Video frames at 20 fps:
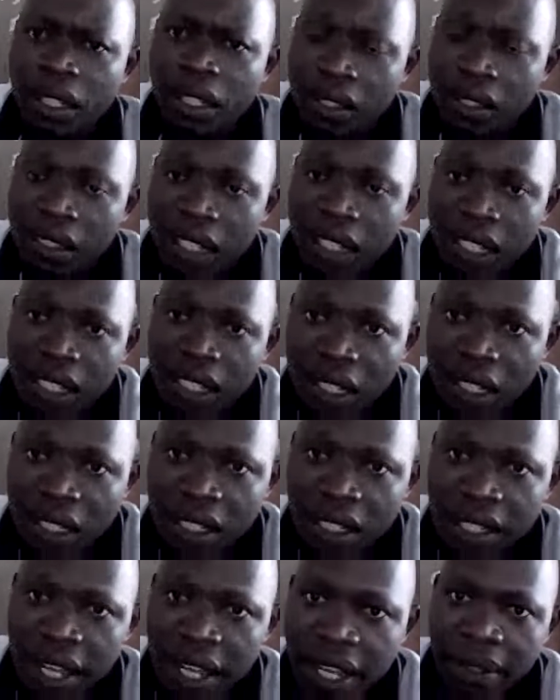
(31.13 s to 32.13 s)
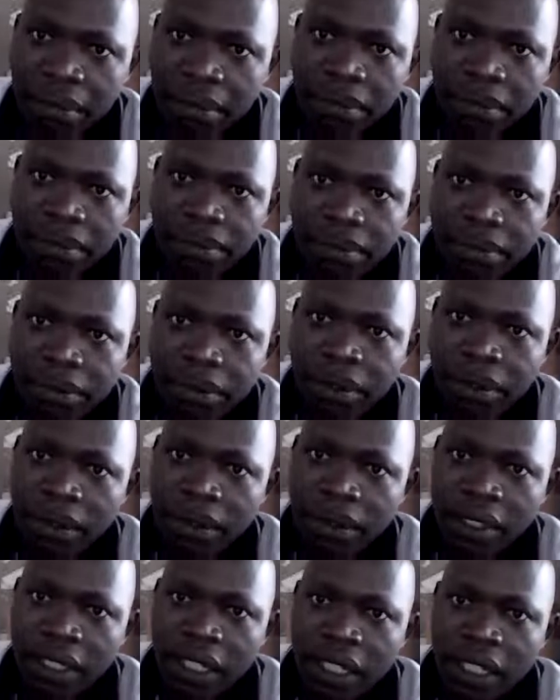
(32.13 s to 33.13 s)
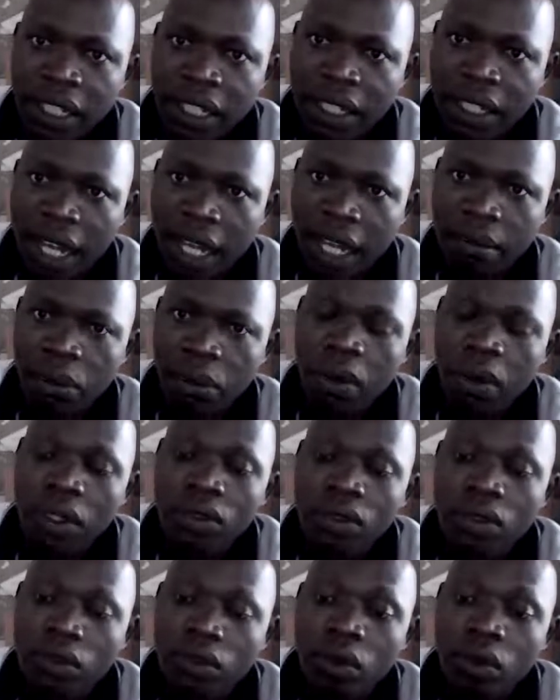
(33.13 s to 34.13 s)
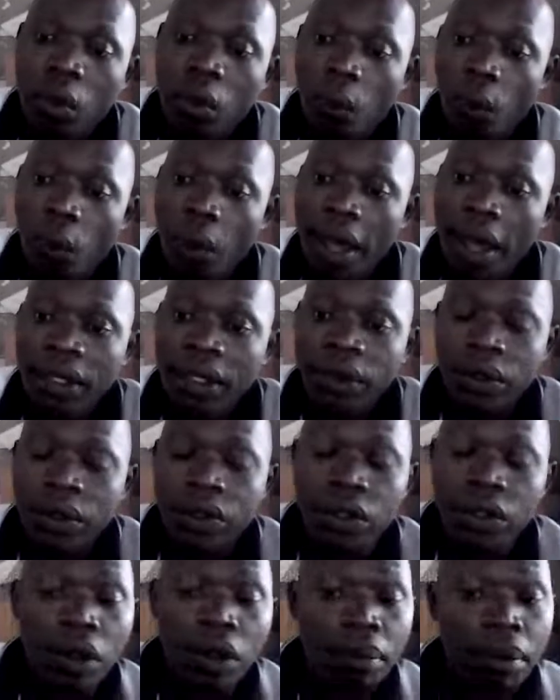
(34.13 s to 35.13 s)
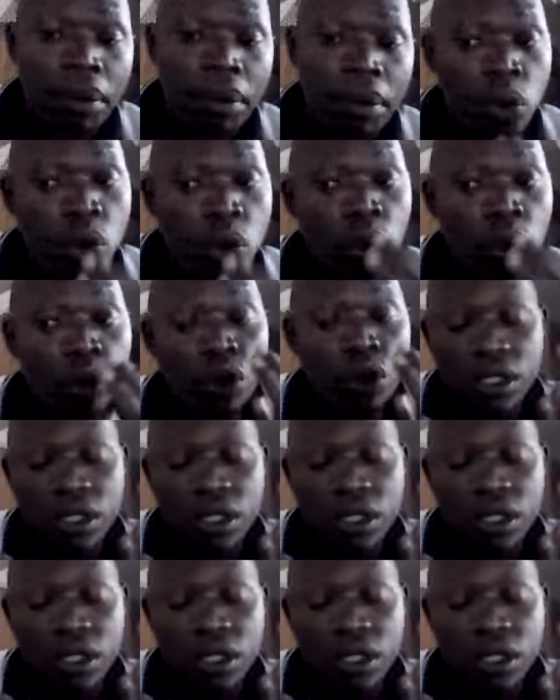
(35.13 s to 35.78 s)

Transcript: date and time. So date and time, we want to know when your document was